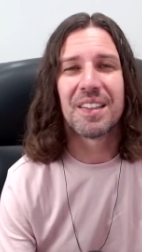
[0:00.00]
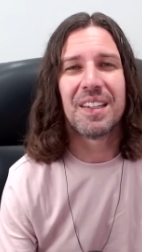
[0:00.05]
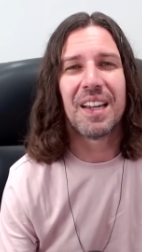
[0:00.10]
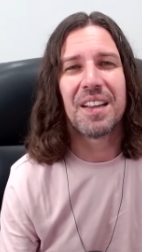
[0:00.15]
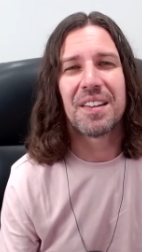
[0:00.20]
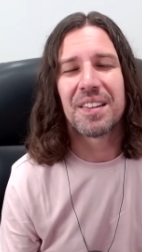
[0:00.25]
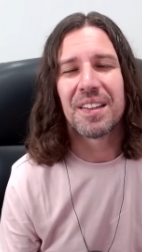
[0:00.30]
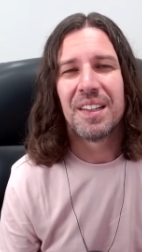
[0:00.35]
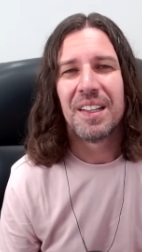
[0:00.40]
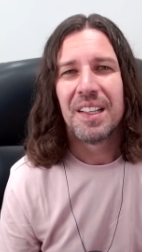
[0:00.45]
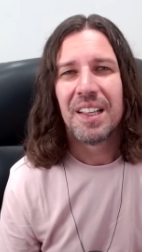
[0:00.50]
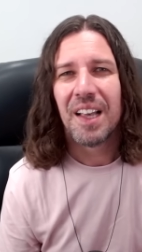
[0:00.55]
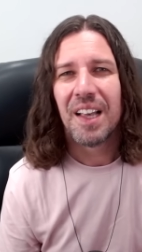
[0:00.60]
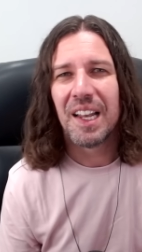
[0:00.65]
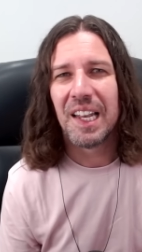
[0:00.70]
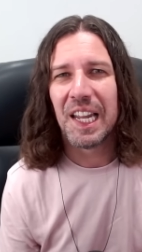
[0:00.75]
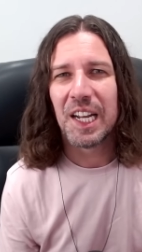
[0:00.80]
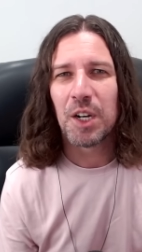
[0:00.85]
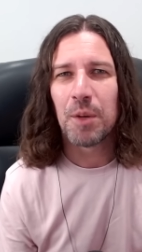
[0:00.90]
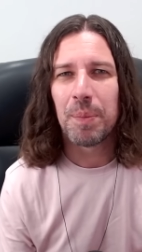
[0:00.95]
And there's a
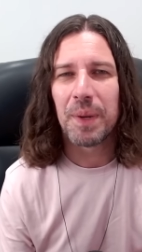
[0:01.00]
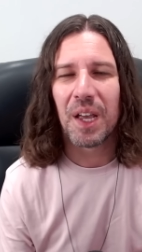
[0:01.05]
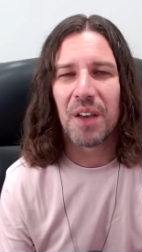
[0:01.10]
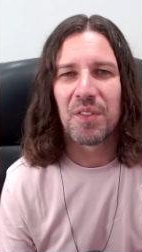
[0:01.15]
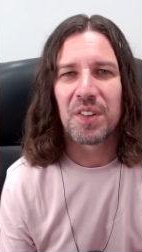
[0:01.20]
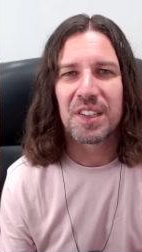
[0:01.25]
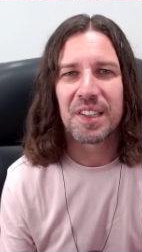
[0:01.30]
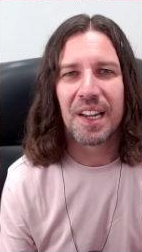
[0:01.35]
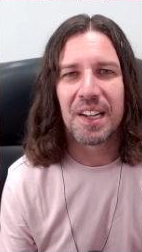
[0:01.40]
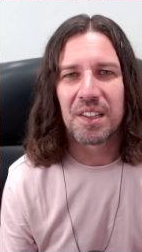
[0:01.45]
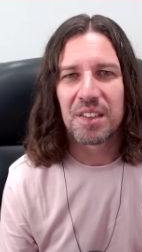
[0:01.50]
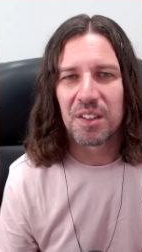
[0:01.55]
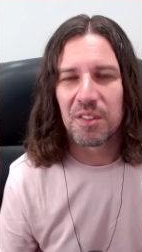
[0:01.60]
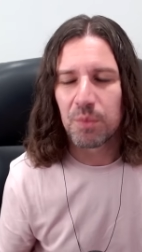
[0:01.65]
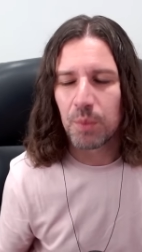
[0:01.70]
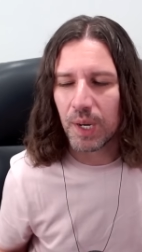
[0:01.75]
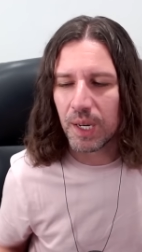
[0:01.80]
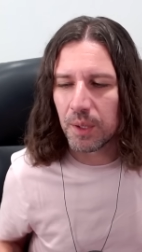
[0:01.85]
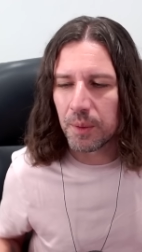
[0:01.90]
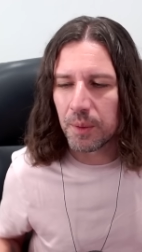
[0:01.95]
little bit of a sense of,
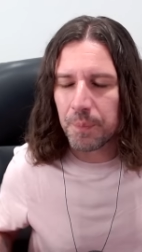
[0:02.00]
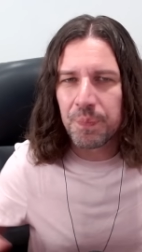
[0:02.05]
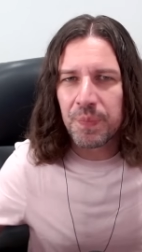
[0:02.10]
well,